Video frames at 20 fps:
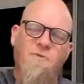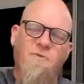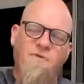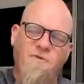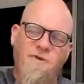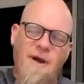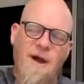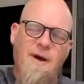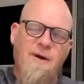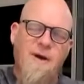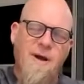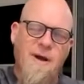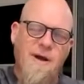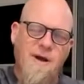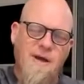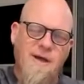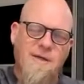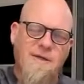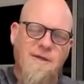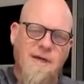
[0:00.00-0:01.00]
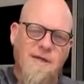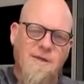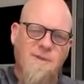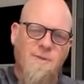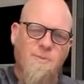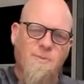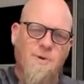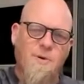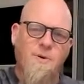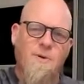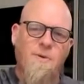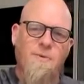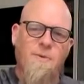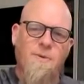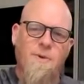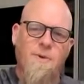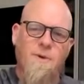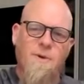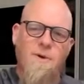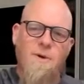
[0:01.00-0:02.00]
very accessible
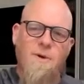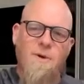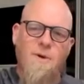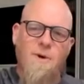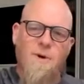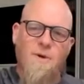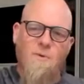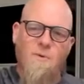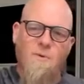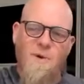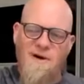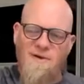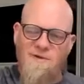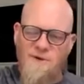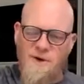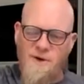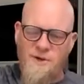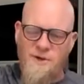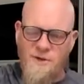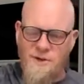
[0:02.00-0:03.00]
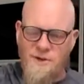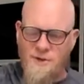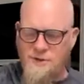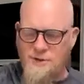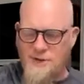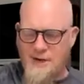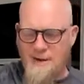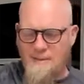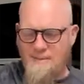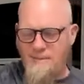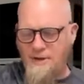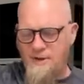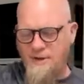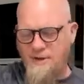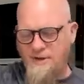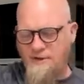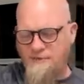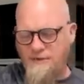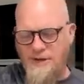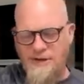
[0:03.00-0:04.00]
whenever you're still trying to build
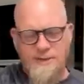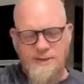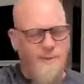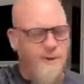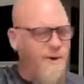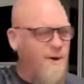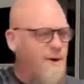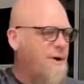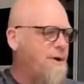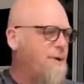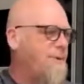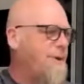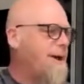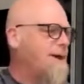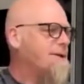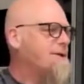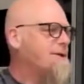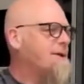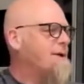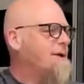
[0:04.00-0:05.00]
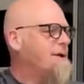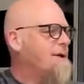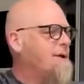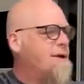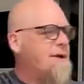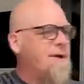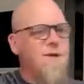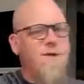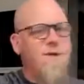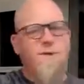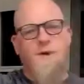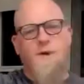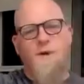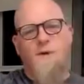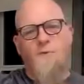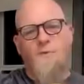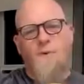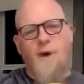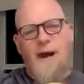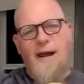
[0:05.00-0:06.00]
this flexibility in your wrist is you can
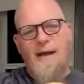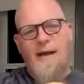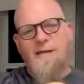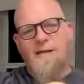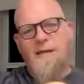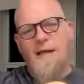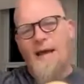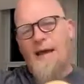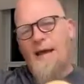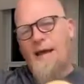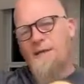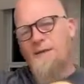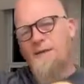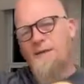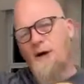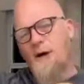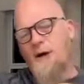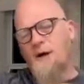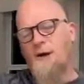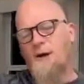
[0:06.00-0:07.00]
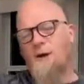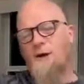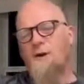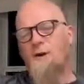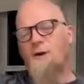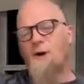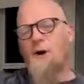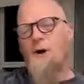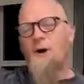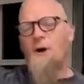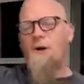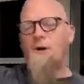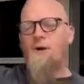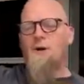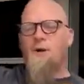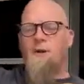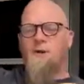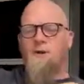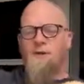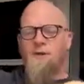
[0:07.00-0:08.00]
raise the headstock of your guitar. You
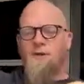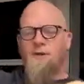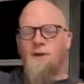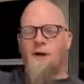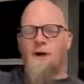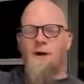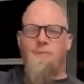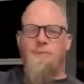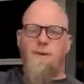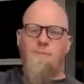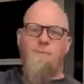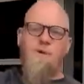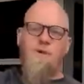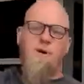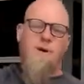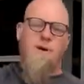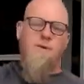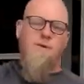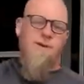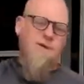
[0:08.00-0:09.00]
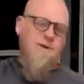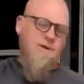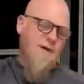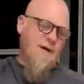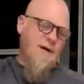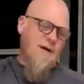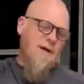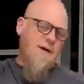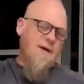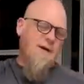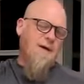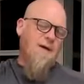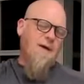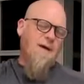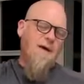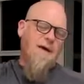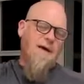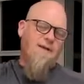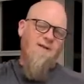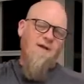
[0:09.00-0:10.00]
notice a lot of people call this
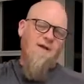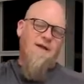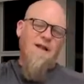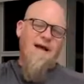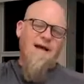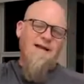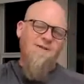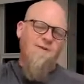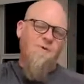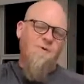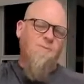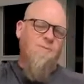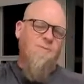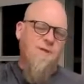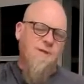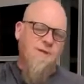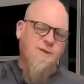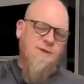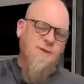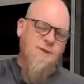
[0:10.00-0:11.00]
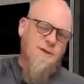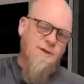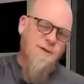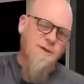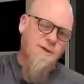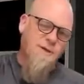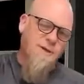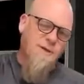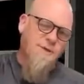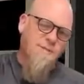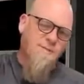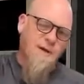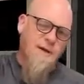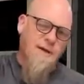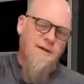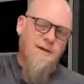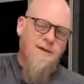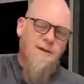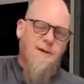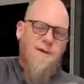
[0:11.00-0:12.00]
kind of a classical position,
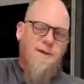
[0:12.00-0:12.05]
but